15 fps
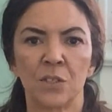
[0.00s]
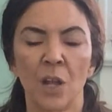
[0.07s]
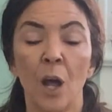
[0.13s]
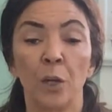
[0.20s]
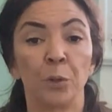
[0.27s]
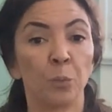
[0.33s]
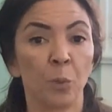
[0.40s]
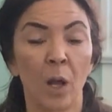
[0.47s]

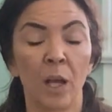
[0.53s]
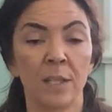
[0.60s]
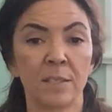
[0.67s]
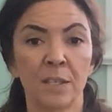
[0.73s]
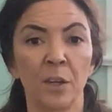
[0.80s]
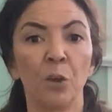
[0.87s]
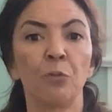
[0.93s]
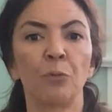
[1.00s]
on a
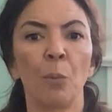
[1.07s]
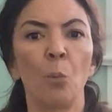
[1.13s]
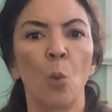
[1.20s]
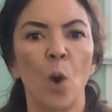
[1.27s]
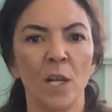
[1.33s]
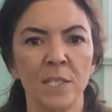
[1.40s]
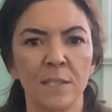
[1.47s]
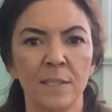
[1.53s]
scale from
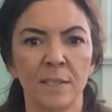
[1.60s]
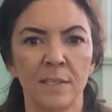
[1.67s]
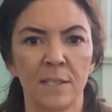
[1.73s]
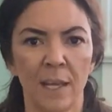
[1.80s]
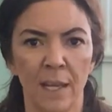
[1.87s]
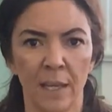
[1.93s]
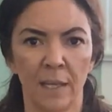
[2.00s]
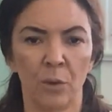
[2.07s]
1 to
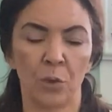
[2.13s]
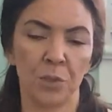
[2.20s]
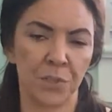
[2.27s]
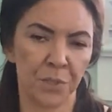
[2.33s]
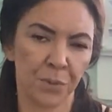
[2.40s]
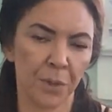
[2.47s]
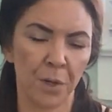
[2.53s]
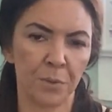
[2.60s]
10, or
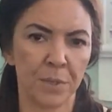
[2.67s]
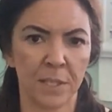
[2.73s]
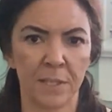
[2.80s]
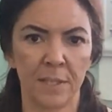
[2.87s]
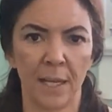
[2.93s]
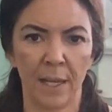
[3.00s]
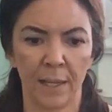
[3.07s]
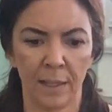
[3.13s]
0 to
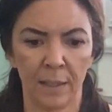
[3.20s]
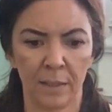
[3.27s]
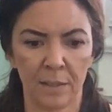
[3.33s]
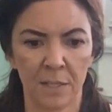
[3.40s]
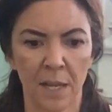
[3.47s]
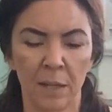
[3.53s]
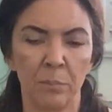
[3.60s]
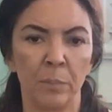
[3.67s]
10,
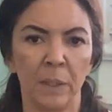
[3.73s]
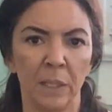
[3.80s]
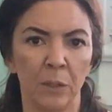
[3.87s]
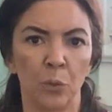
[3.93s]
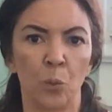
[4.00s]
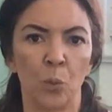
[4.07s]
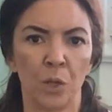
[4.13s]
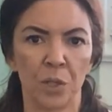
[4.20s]
10 being
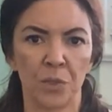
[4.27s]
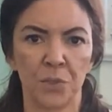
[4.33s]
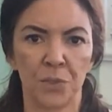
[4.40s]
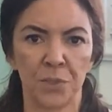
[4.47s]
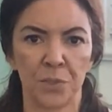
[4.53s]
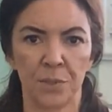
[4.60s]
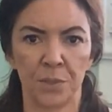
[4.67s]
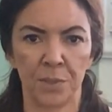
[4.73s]
the
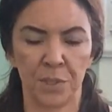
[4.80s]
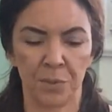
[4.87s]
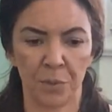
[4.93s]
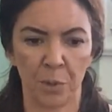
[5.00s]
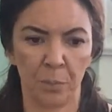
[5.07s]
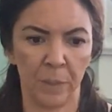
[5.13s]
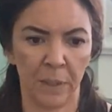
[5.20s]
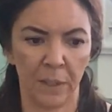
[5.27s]
worst,
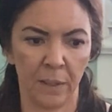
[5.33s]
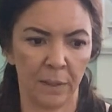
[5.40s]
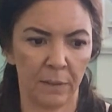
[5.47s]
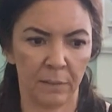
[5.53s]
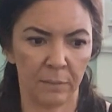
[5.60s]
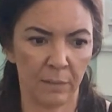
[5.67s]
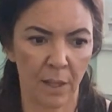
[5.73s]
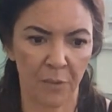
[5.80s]
0
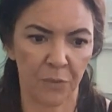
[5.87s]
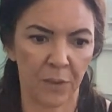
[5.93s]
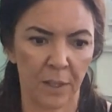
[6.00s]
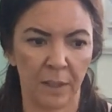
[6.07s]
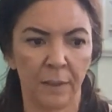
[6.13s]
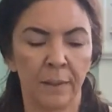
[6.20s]
being nothing.